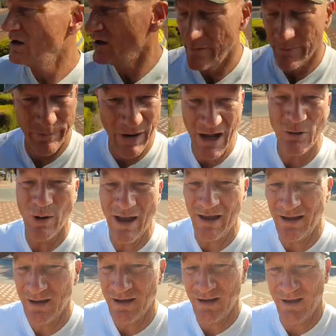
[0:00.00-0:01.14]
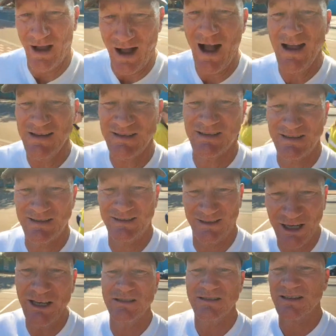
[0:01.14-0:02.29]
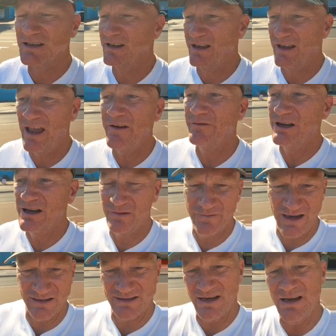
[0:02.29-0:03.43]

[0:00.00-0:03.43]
By the way, I didn't heavily invest in